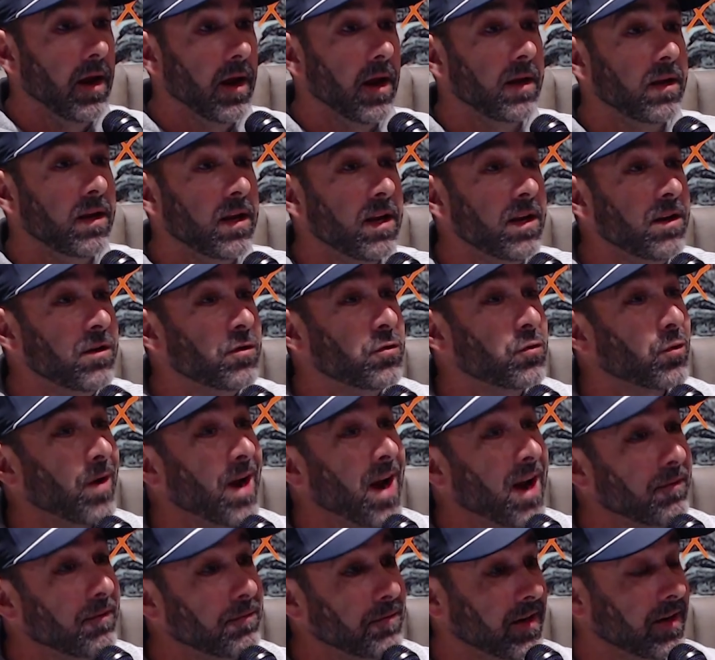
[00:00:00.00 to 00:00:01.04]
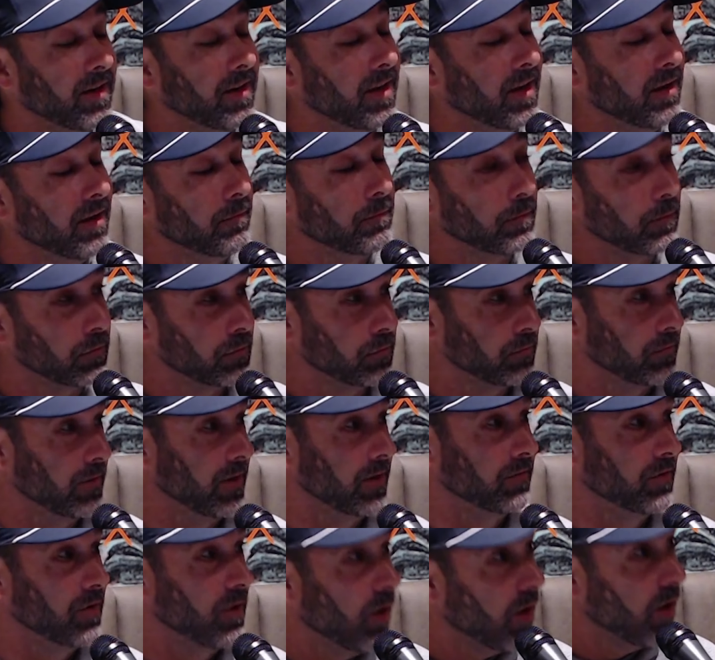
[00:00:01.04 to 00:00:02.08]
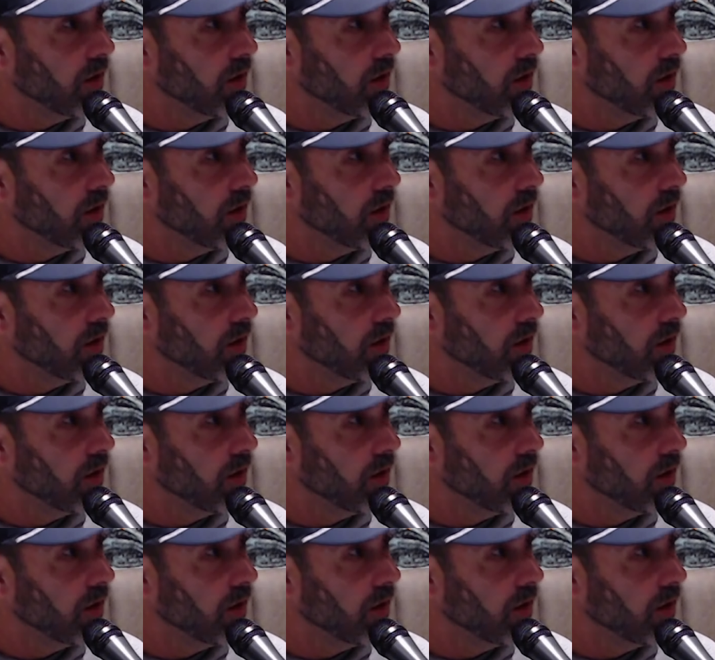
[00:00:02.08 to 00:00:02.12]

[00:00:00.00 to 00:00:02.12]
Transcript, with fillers: And he drafted a first round